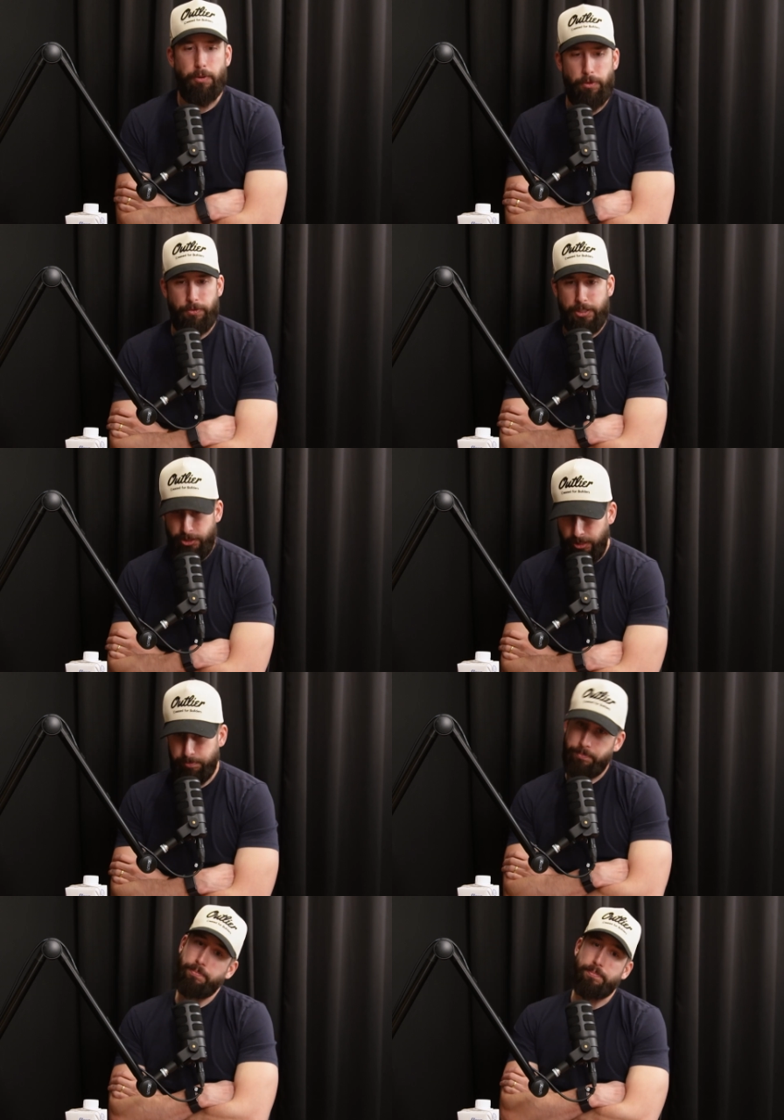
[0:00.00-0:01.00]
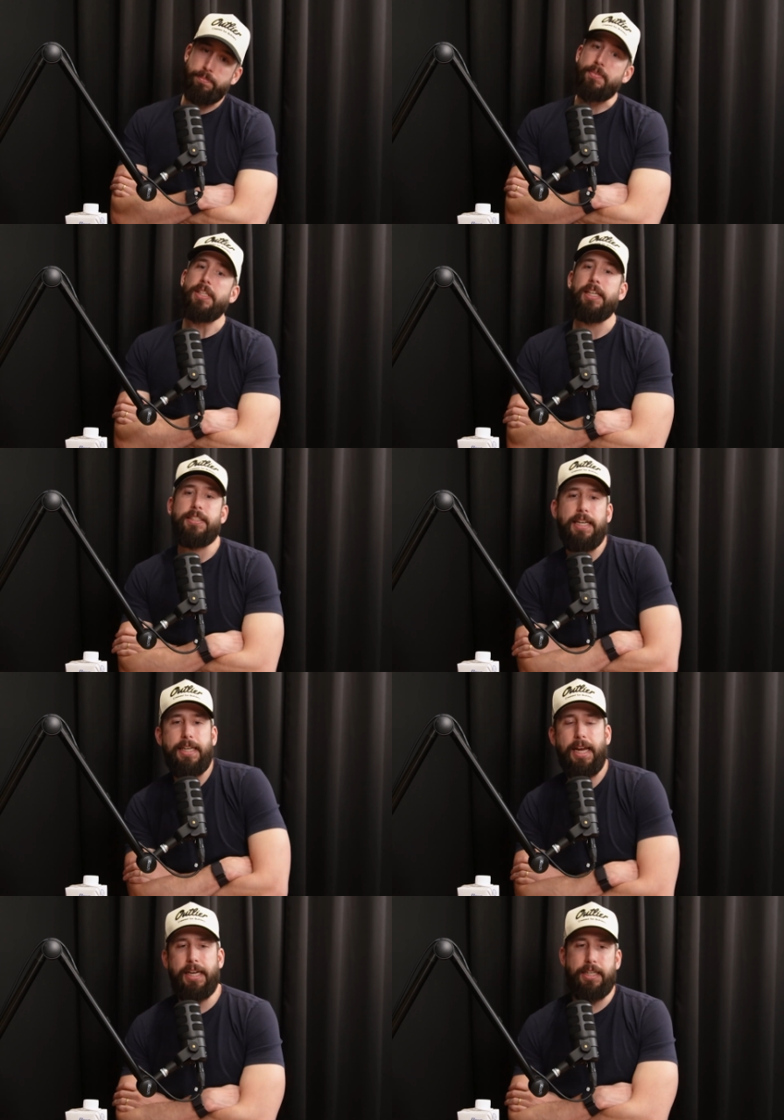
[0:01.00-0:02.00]
we'll finish up
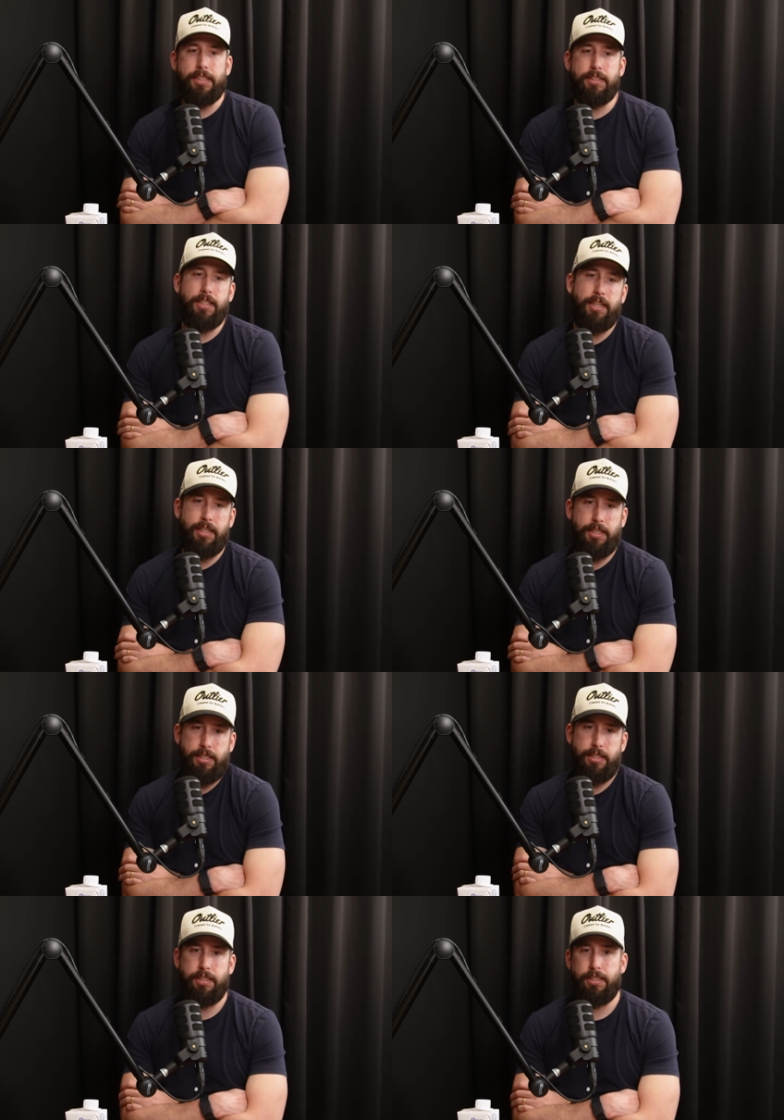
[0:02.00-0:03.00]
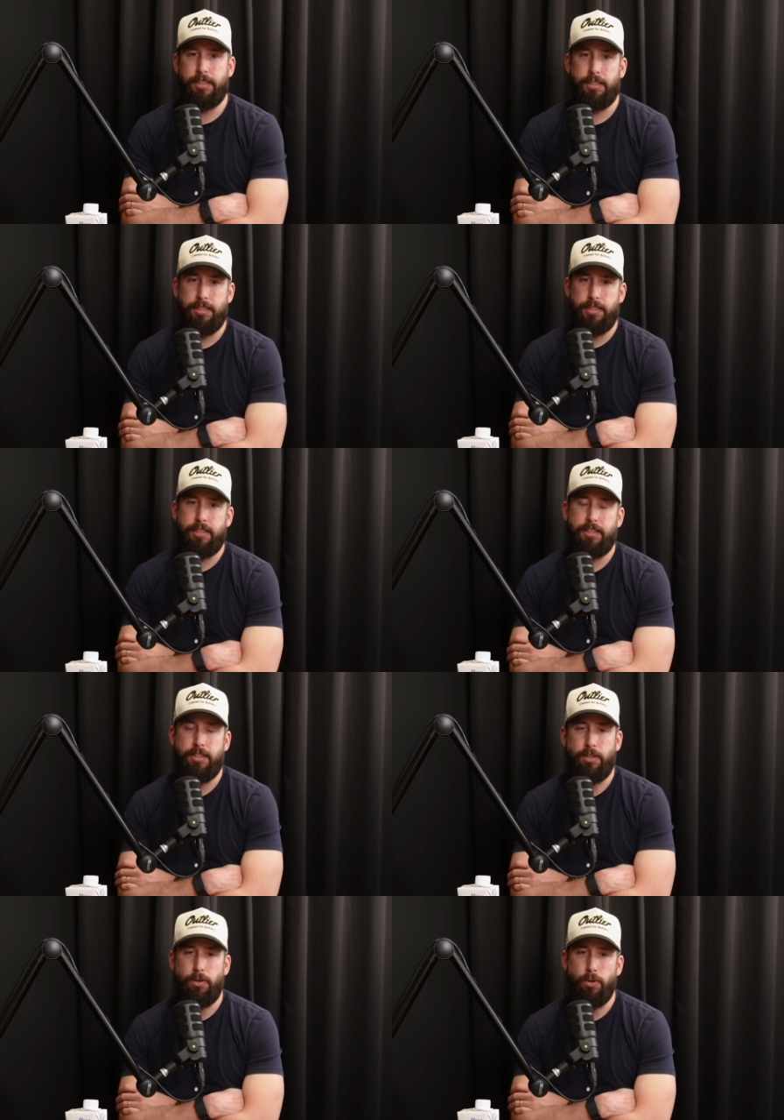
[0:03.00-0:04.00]
today and
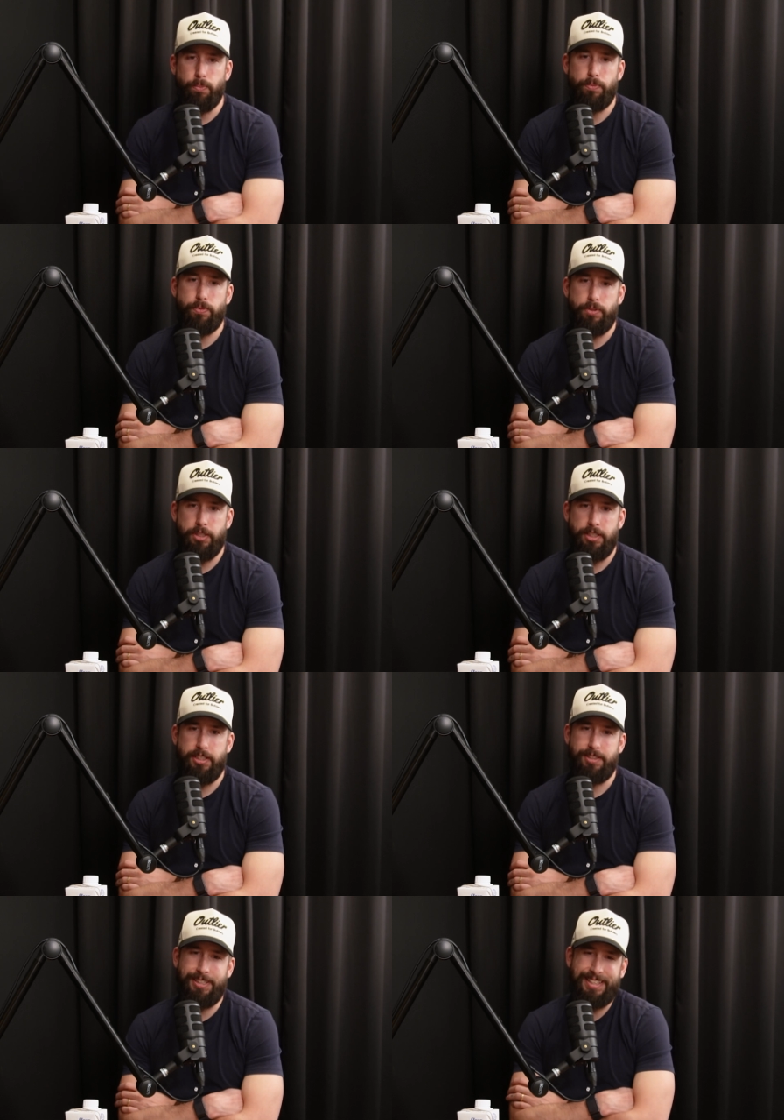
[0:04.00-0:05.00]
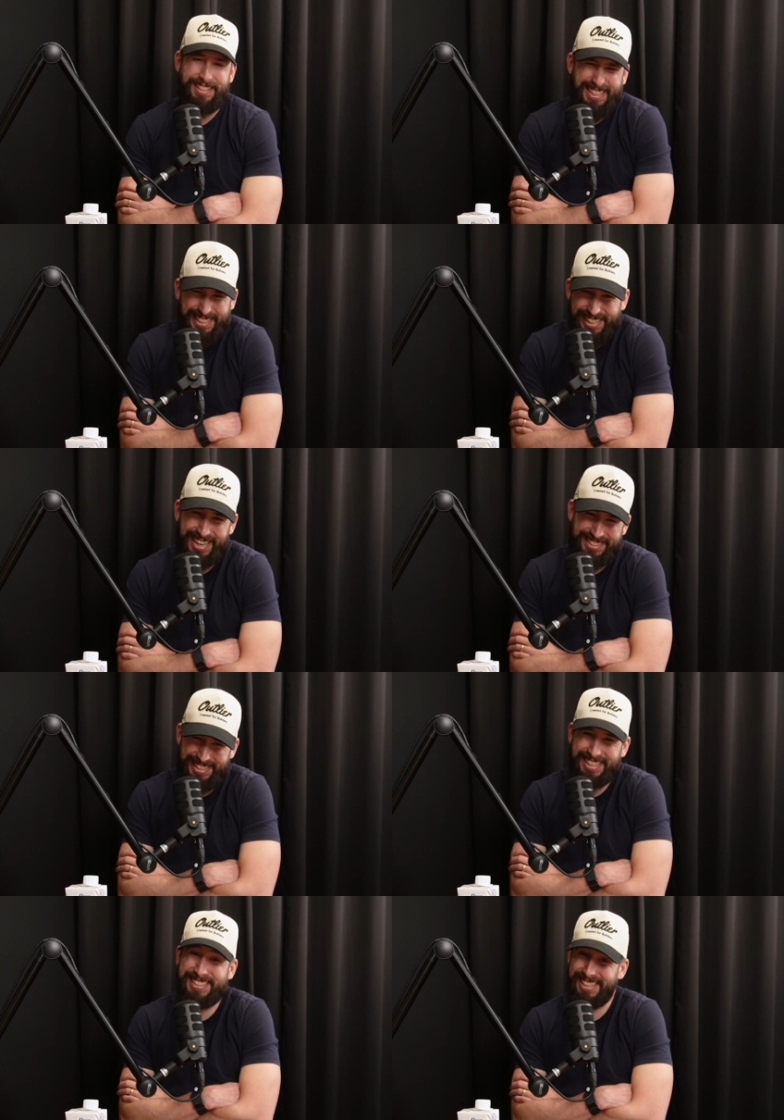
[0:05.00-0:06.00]
hopefully, as
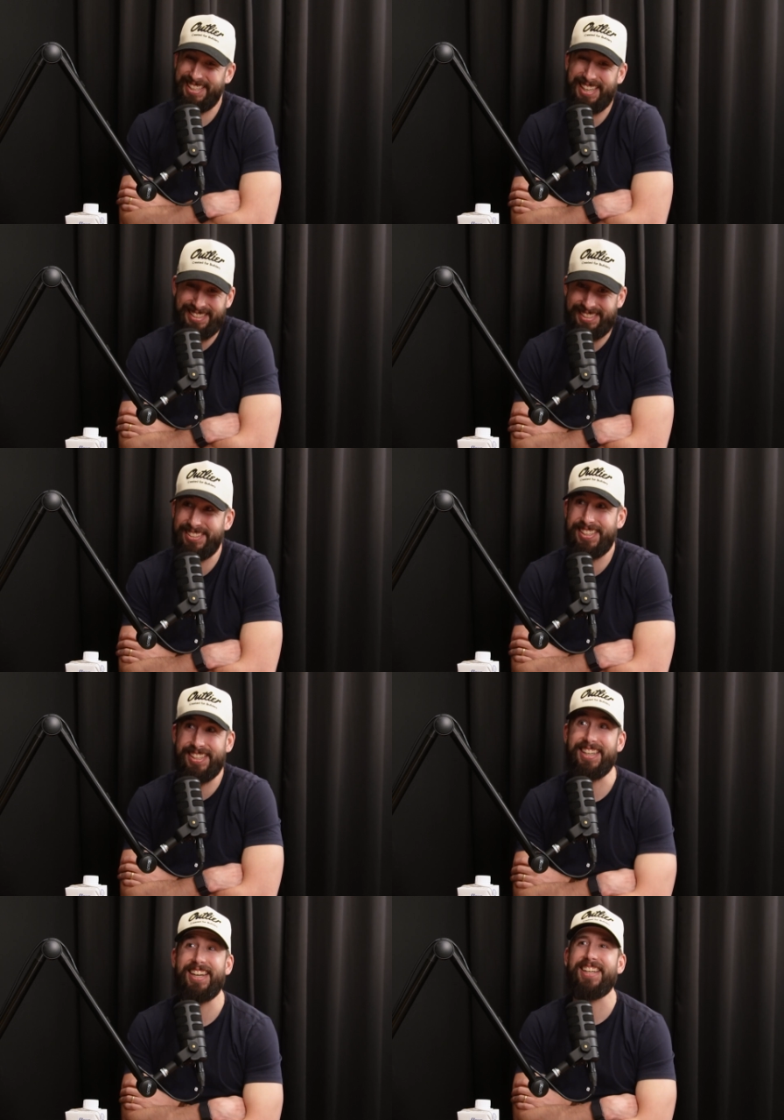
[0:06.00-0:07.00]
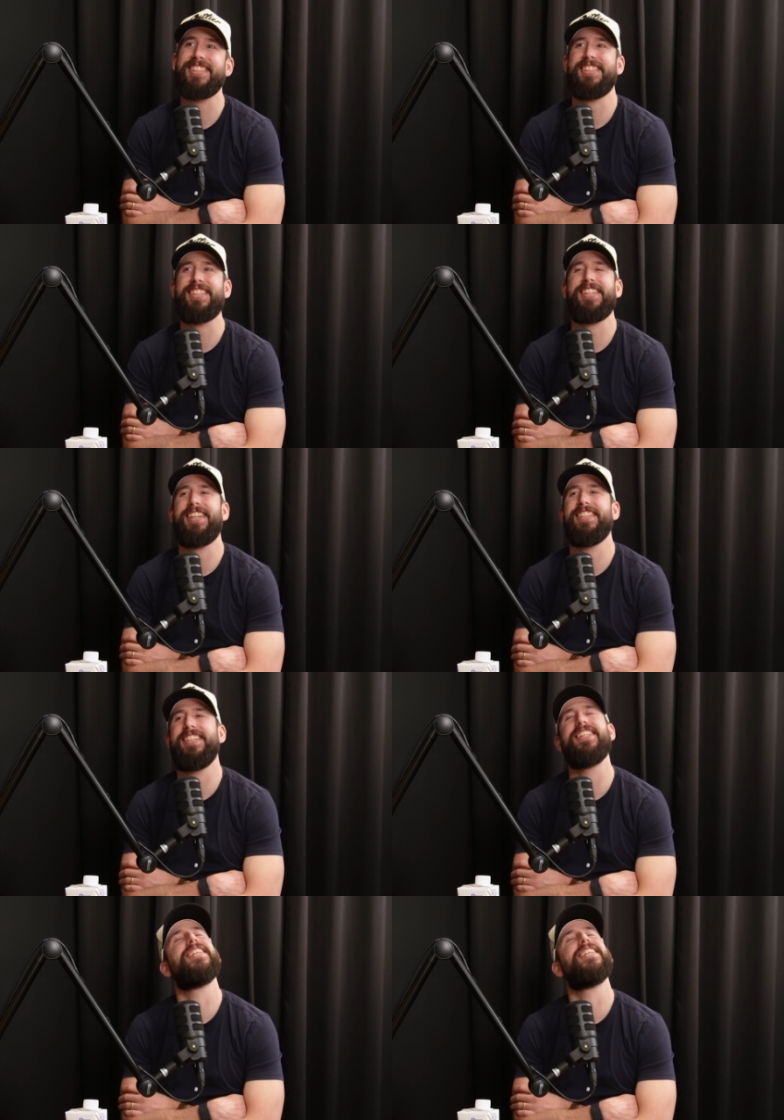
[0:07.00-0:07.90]
I say that, I actually got